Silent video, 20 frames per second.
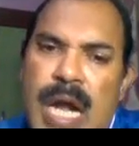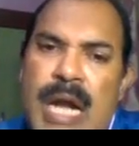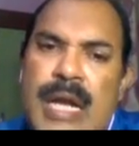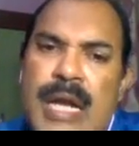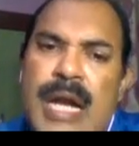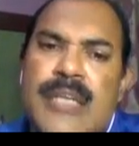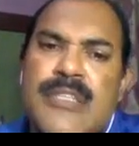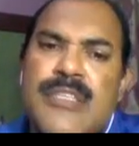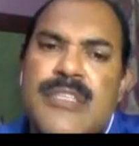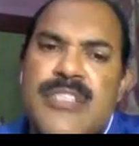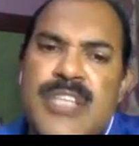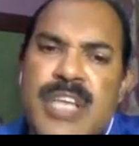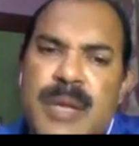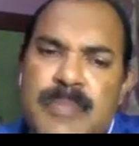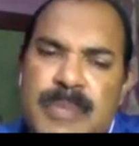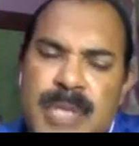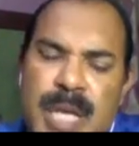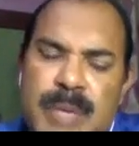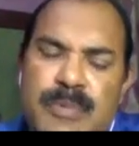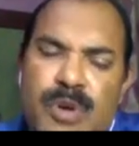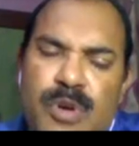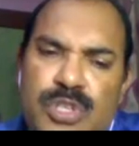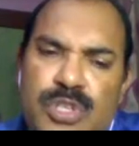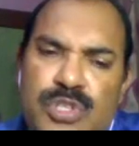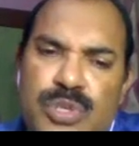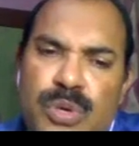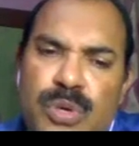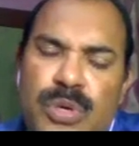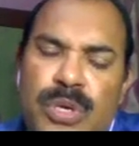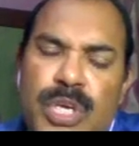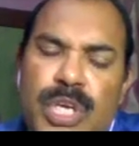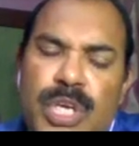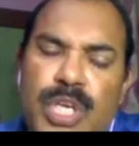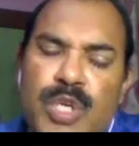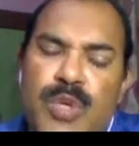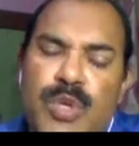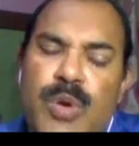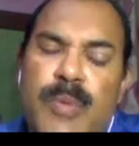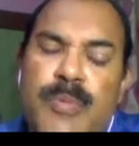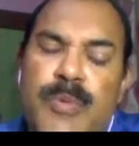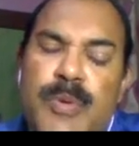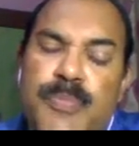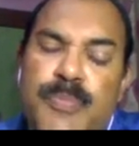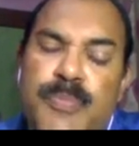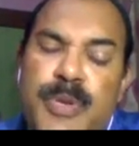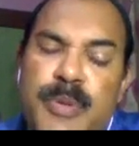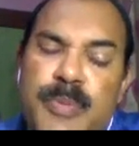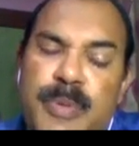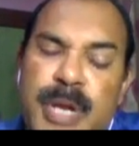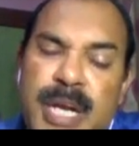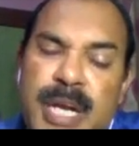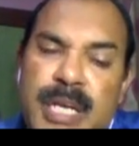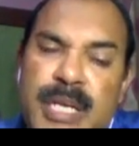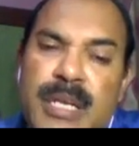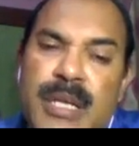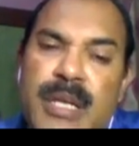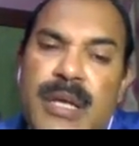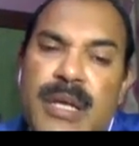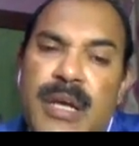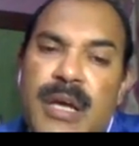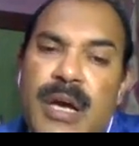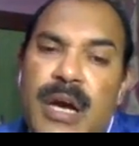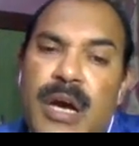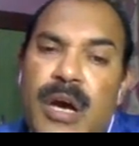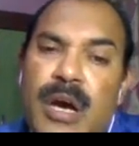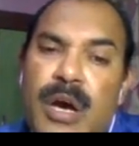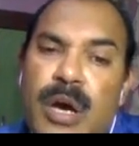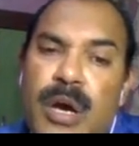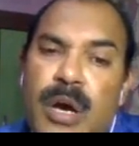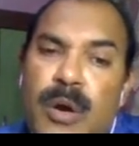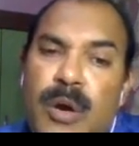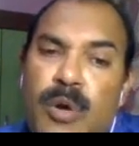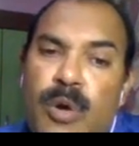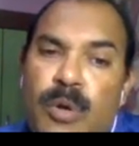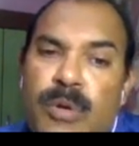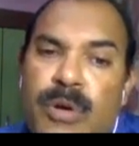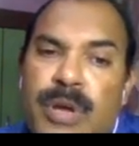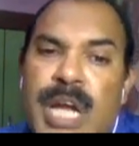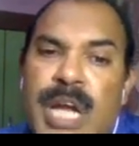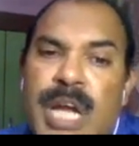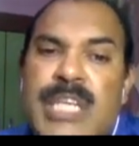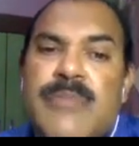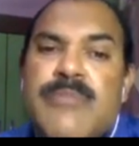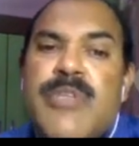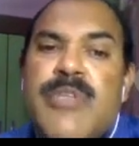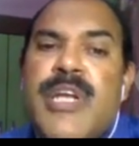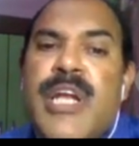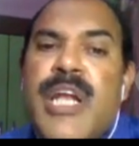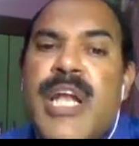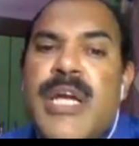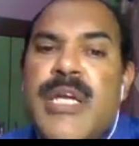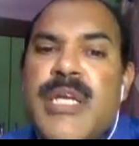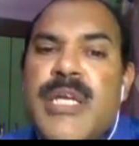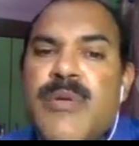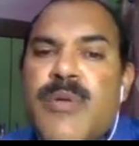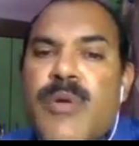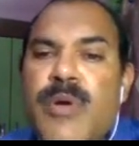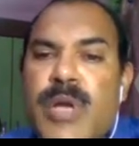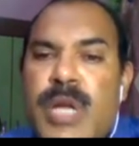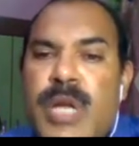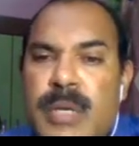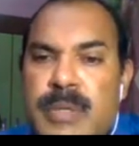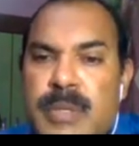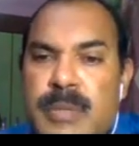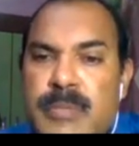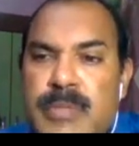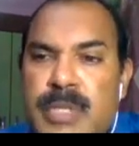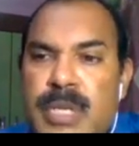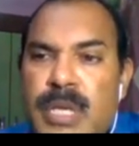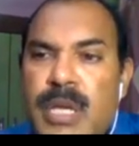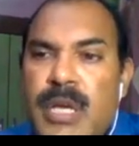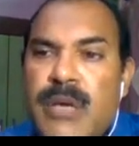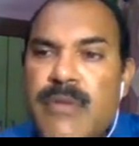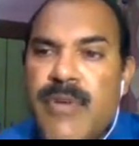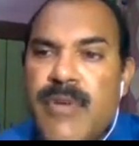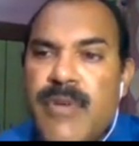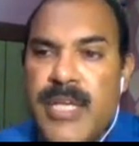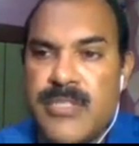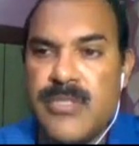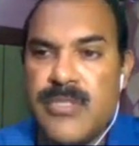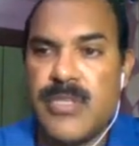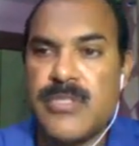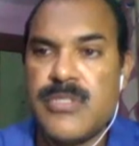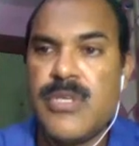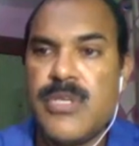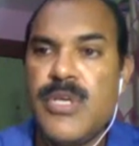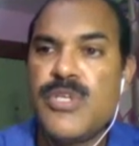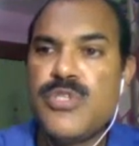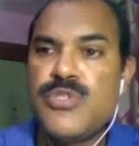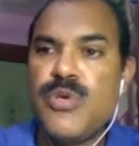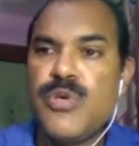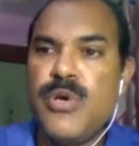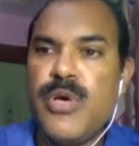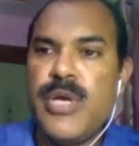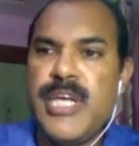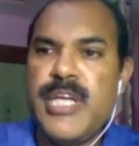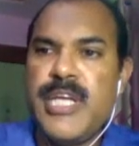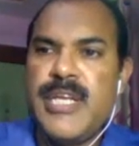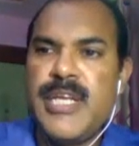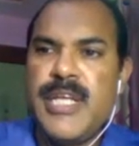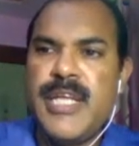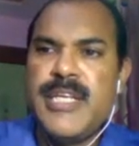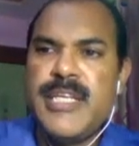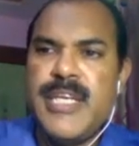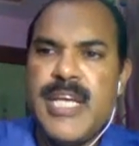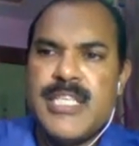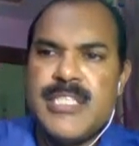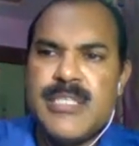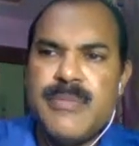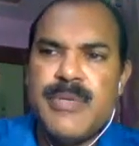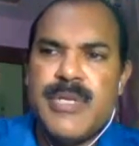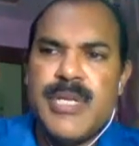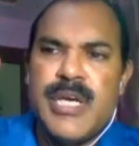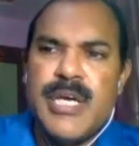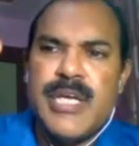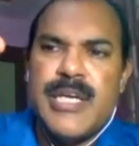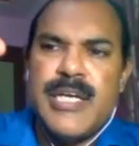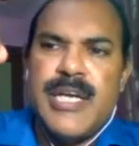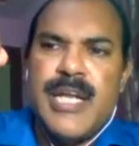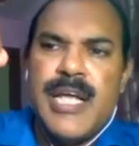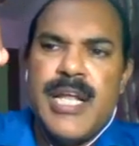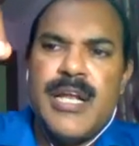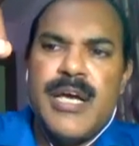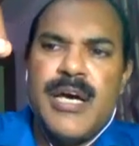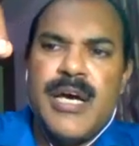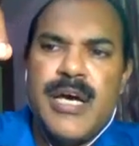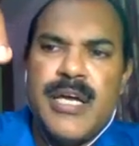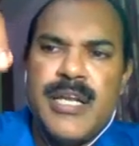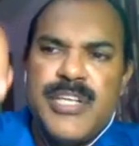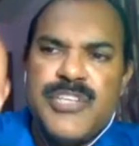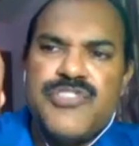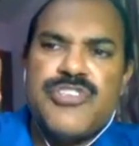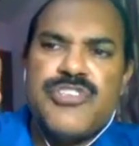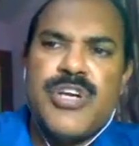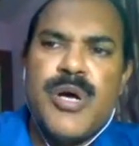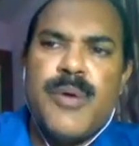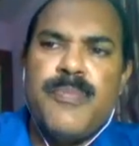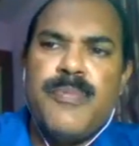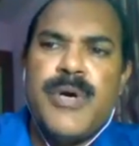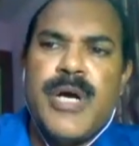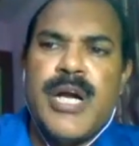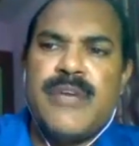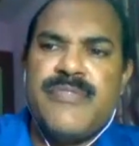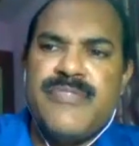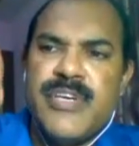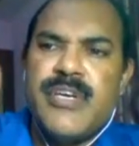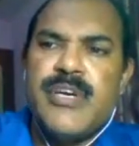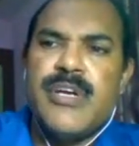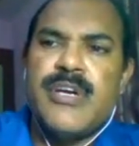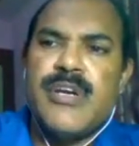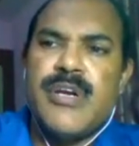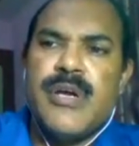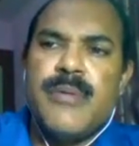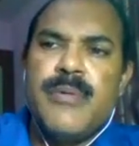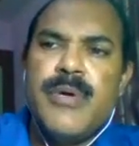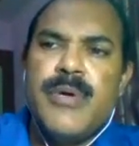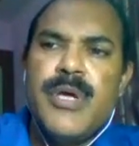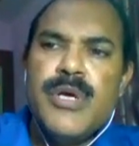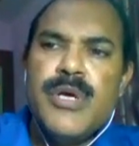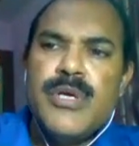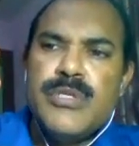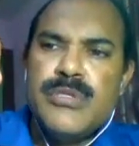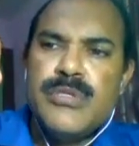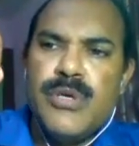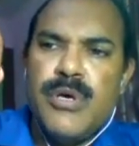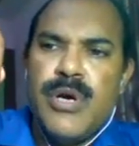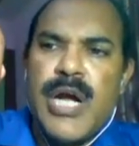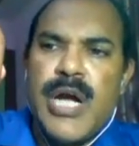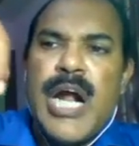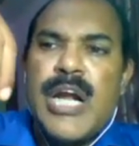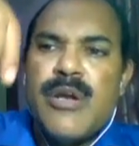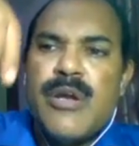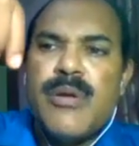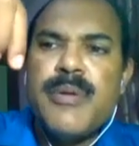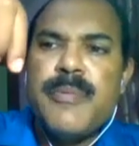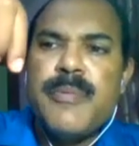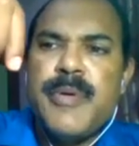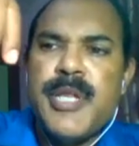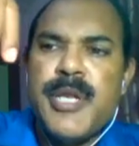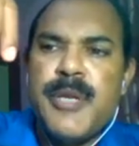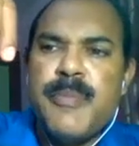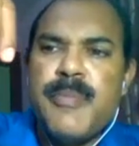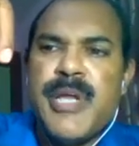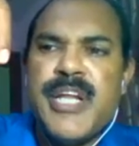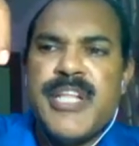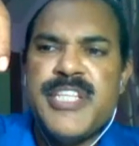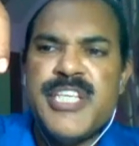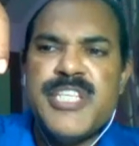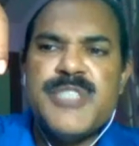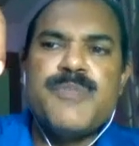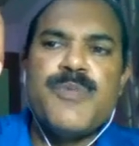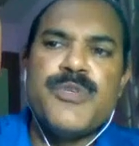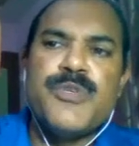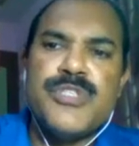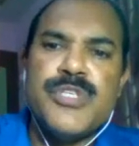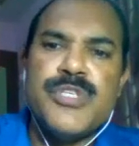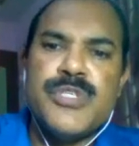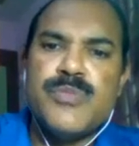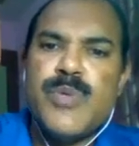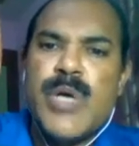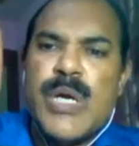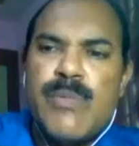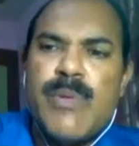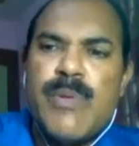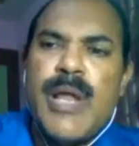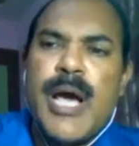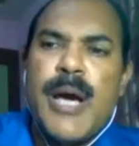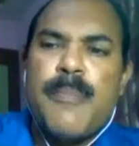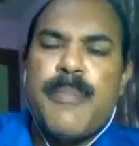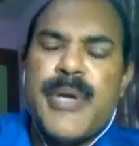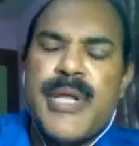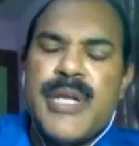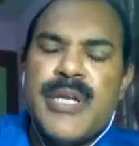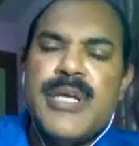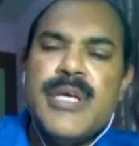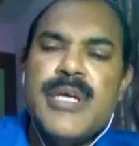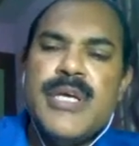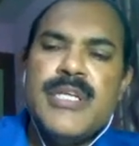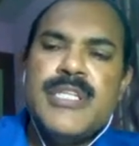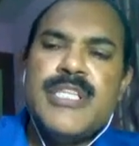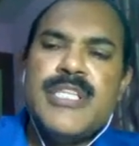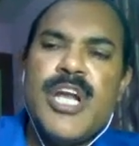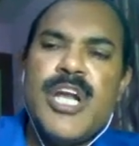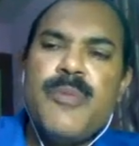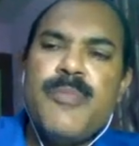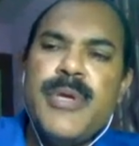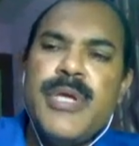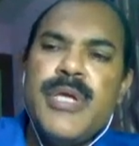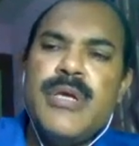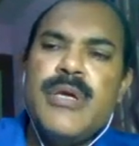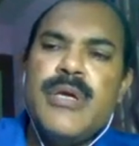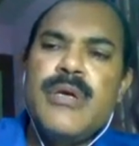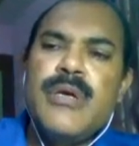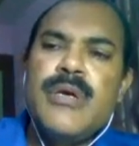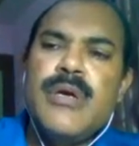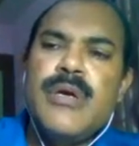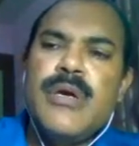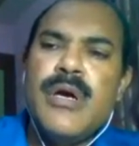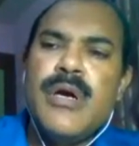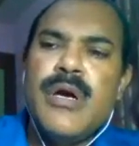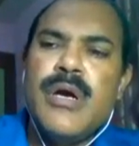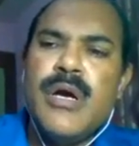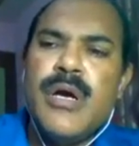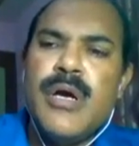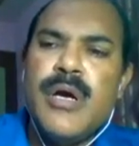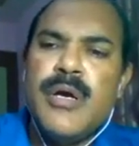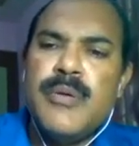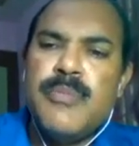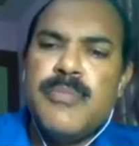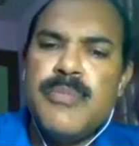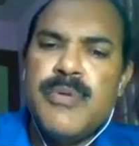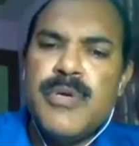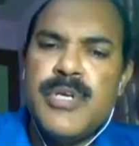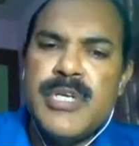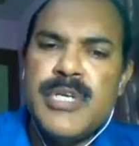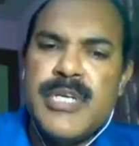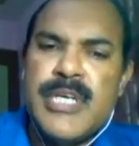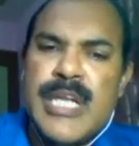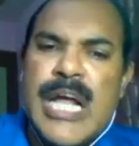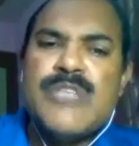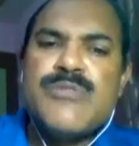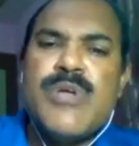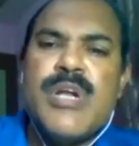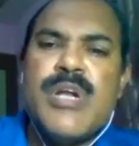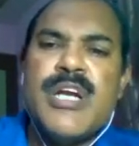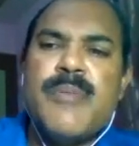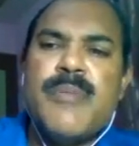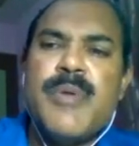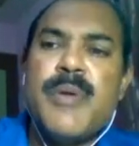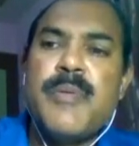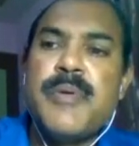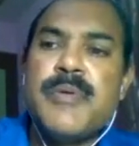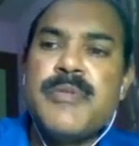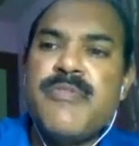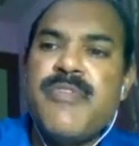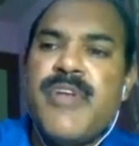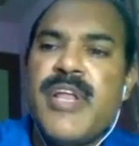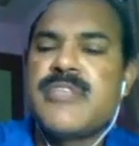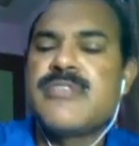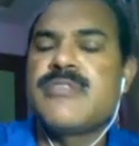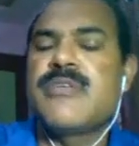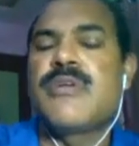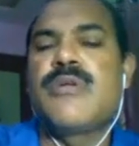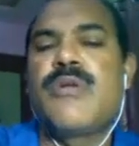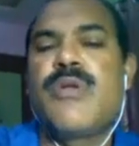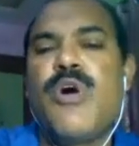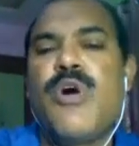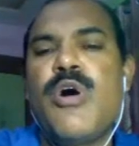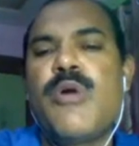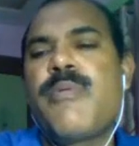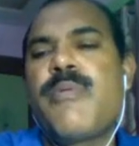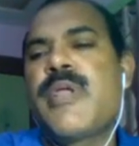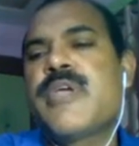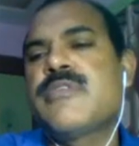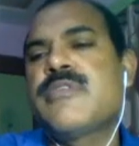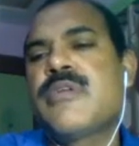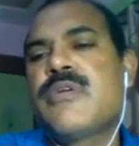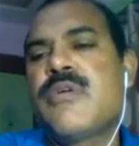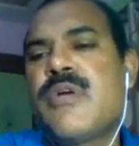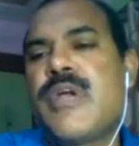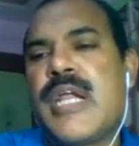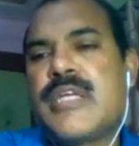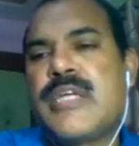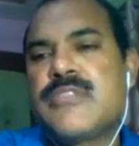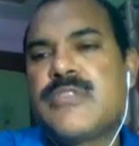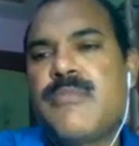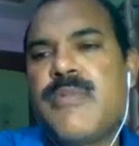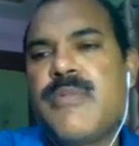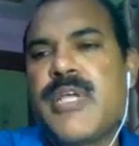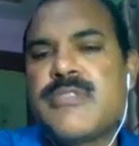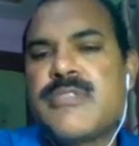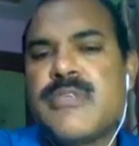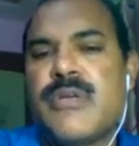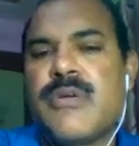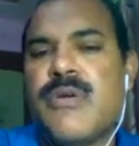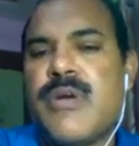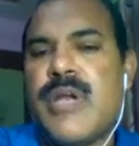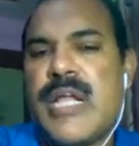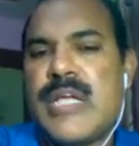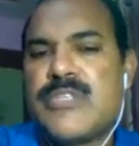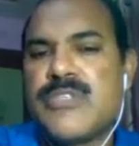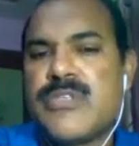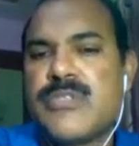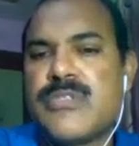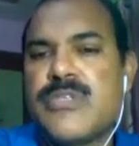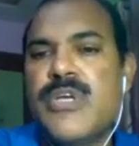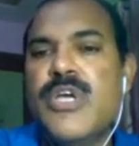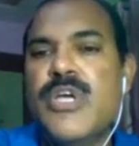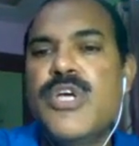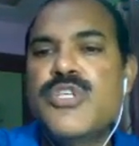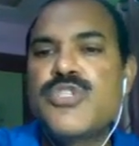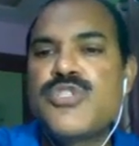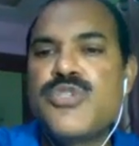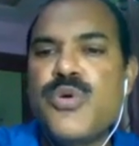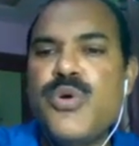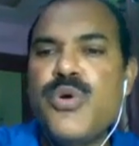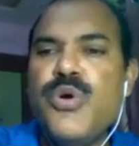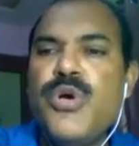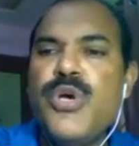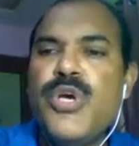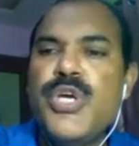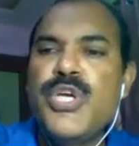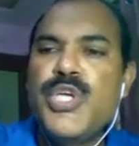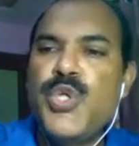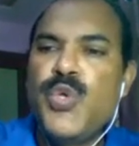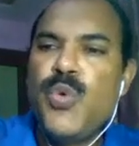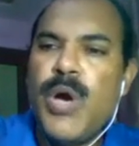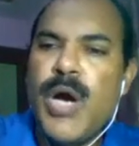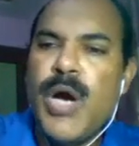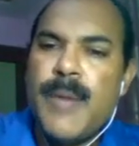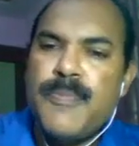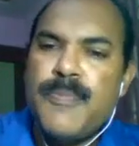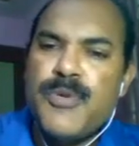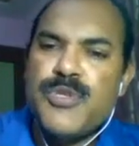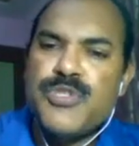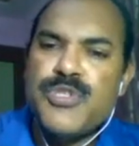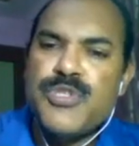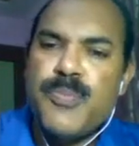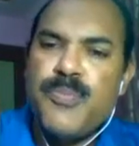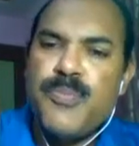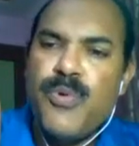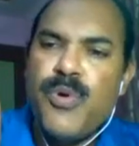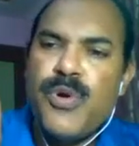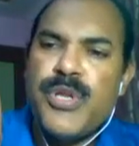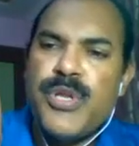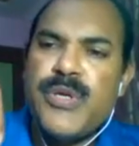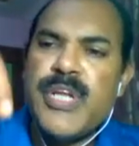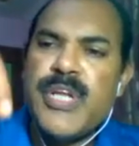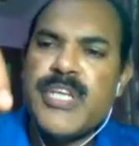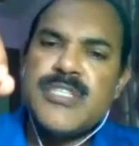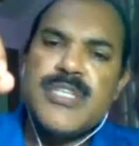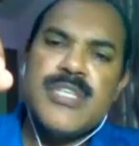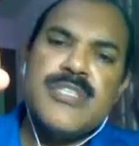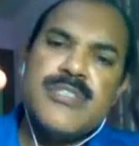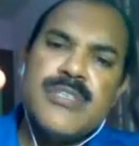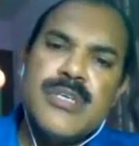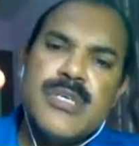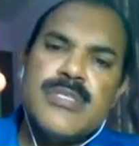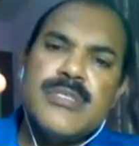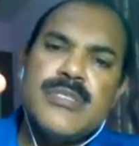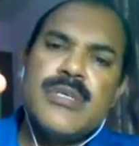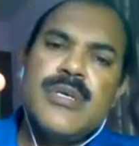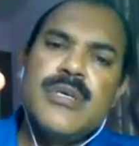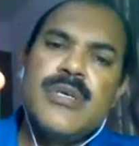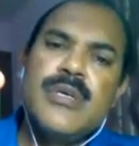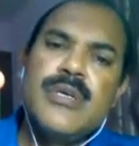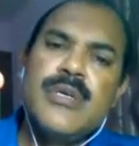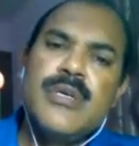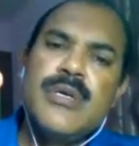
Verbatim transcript: And at the same time also, you have to prevent uh, overactive, the relative overactive the plexus. So in, in case of a radial uh, wrist drop and finger drop, the hand will remain in this position. What will happen? There will be uh, gradual development of the flexor, long flexion contraction, flexor contractures. So you have to support your extensors,